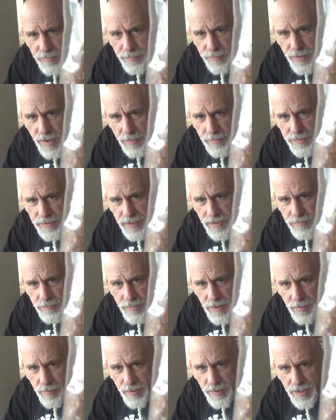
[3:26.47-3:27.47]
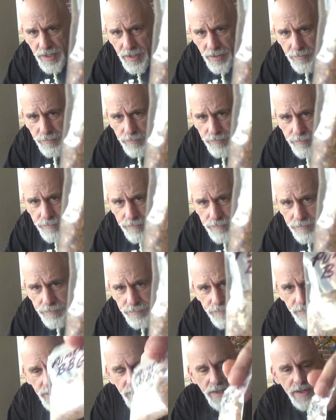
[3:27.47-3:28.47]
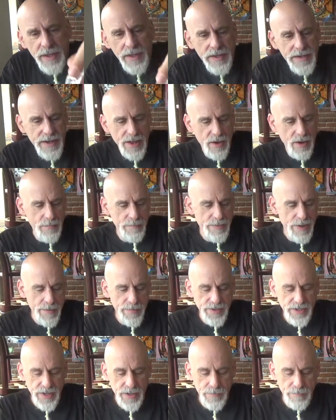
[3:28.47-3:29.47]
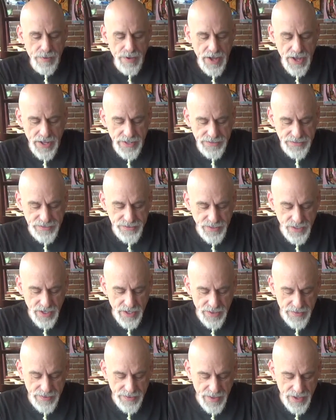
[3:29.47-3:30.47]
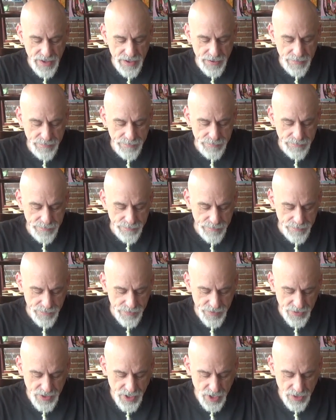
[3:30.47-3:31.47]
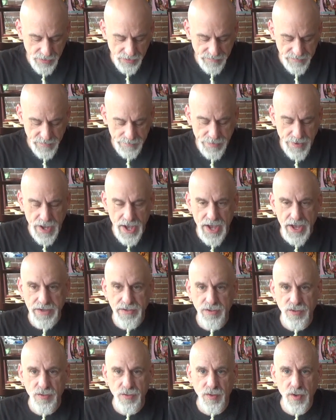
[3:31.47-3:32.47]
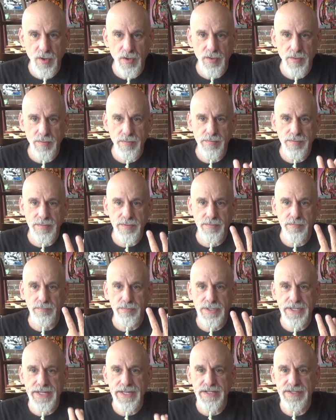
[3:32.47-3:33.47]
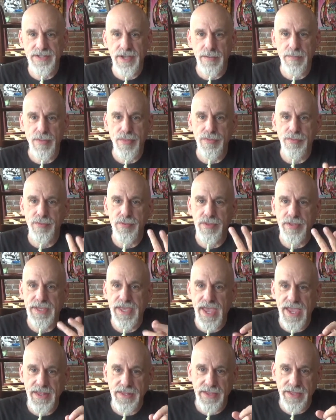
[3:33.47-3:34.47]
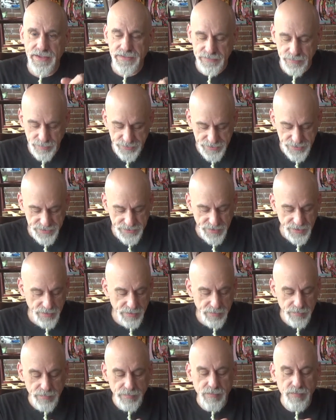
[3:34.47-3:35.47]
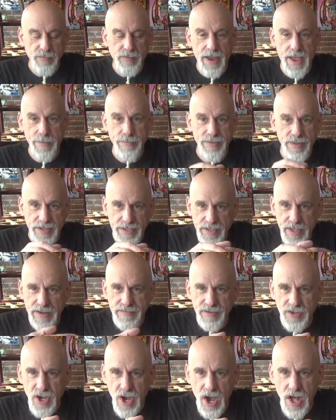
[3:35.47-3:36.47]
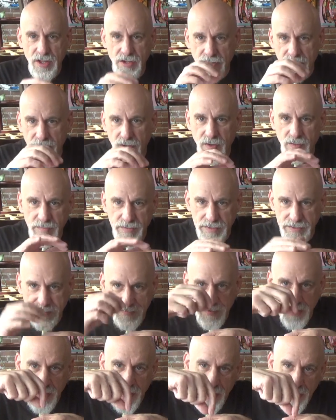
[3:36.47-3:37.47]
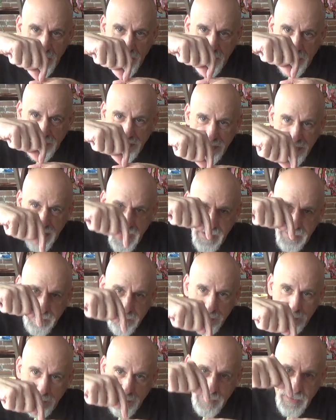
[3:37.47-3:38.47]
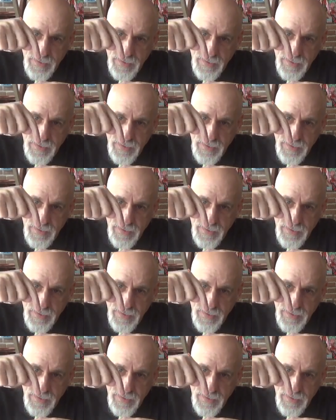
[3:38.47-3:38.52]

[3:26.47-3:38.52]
Pumpkin bubble gum. Now on bubble gum pods, the color of the pod bleeds up through the calyx, which is the little wrap, the kind of a collar over the stem.